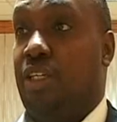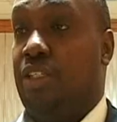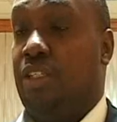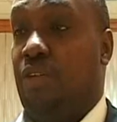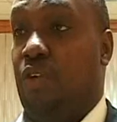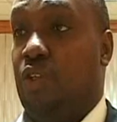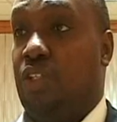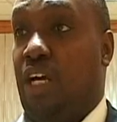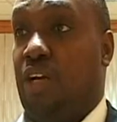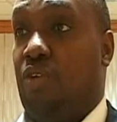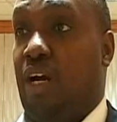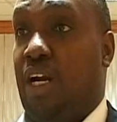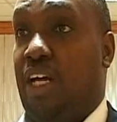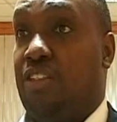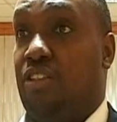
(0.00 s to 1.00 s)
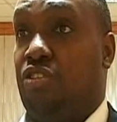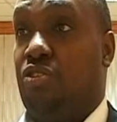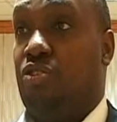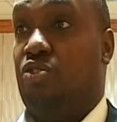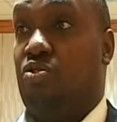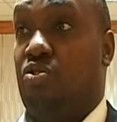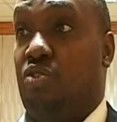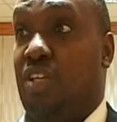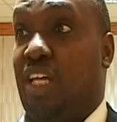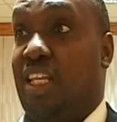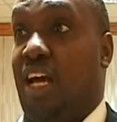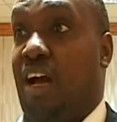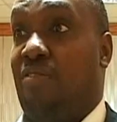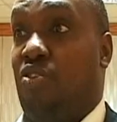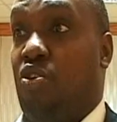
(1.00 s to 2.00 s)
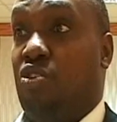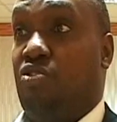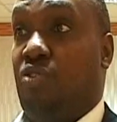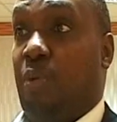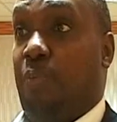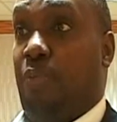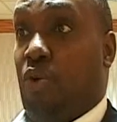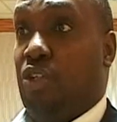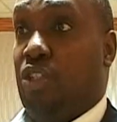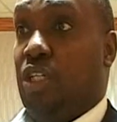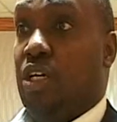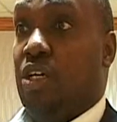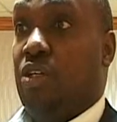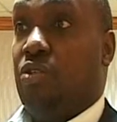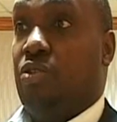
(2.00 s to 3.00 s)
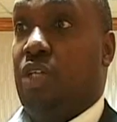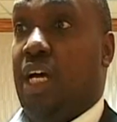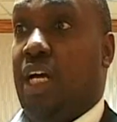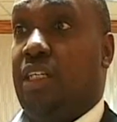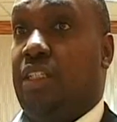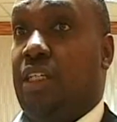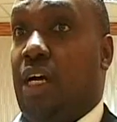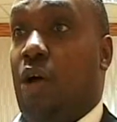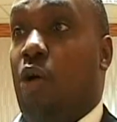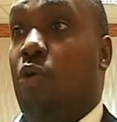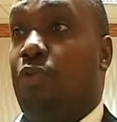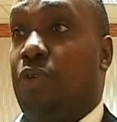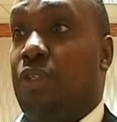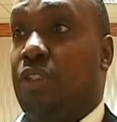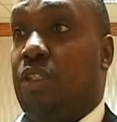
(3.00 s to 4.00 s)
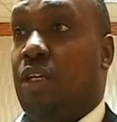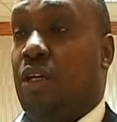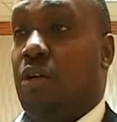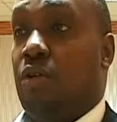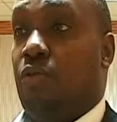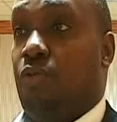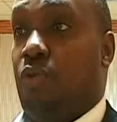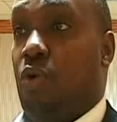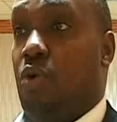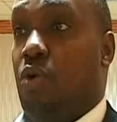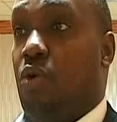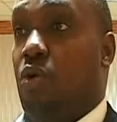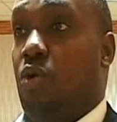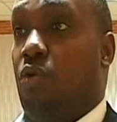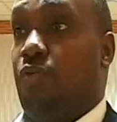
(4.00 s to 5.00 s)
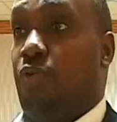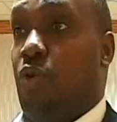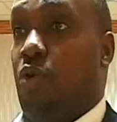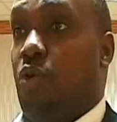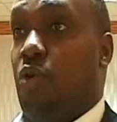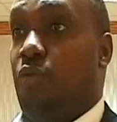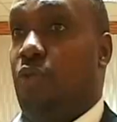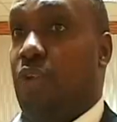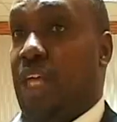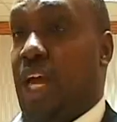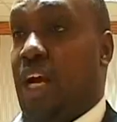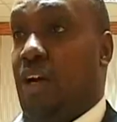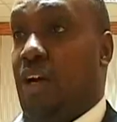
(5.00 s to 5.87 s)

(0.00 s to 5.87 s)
the civil society organizations to know that they have got to report to that uh, office for, for, for their